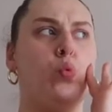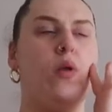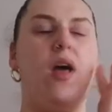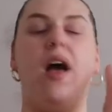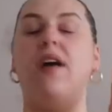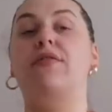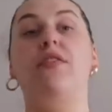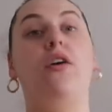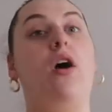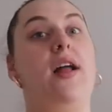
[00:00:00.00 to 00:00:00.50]

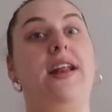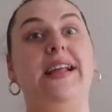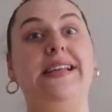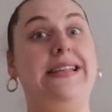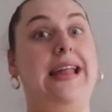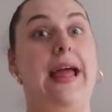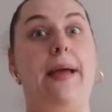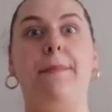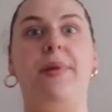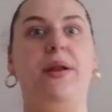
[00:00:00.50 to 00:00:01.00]
I've forgotten its
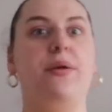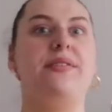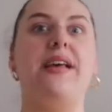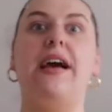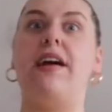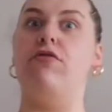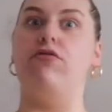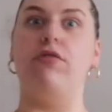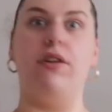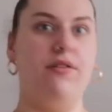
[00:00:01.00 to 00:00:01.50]
name, but it was
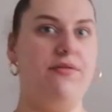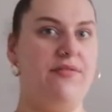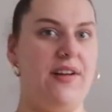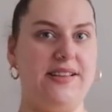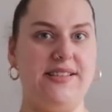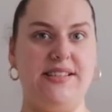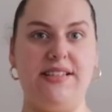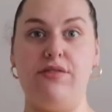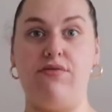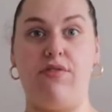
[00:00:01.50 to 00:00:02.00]
like a real
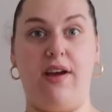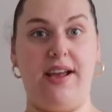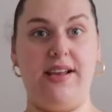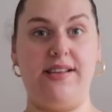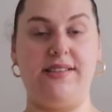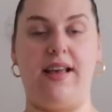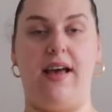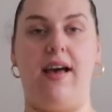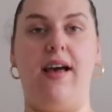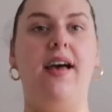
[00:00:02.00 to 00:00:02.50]
fancy
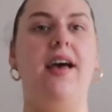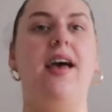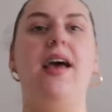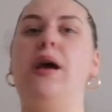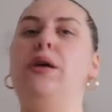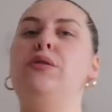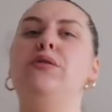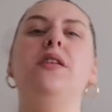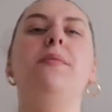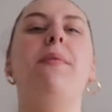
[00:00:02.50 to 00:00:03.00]
razor.
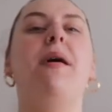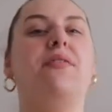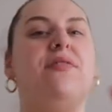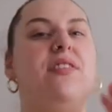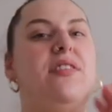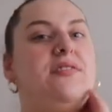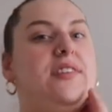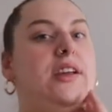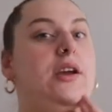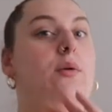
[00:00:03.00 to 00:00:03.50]
It's only about
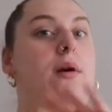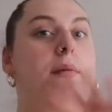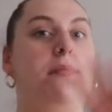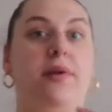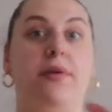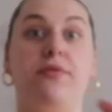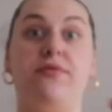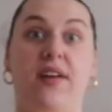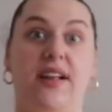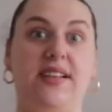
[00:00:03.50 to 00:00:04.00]
15 quid,
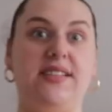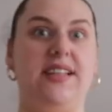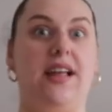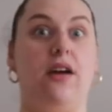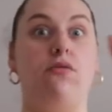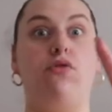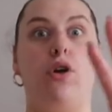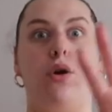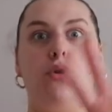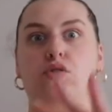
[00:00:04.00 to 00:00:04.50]
but it's fancy,
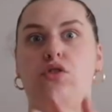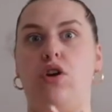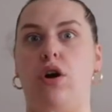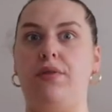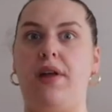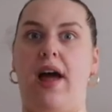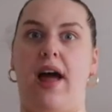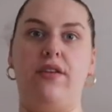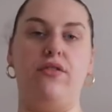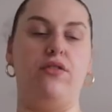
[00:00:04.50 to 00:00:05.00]
like rose
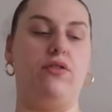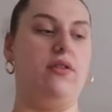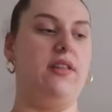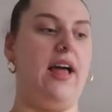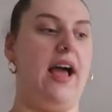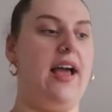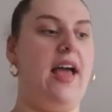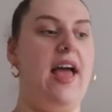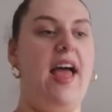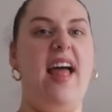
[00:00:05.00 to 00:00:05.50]
gold handle,
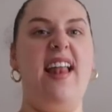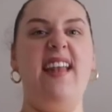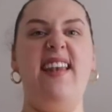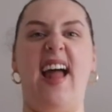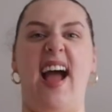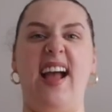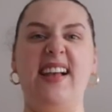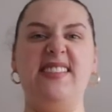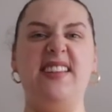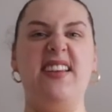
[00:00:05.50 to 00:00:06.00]
like
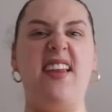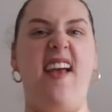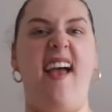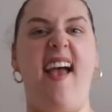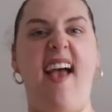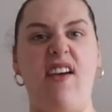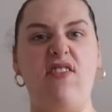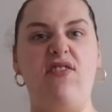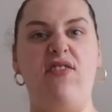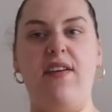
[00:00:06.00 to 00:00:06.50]
nice and
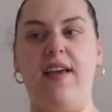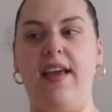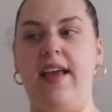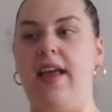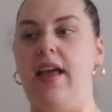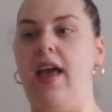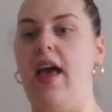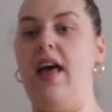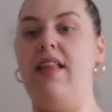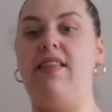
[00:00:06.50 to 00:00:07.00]

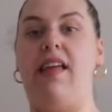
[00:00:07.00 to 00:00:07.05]
heavy.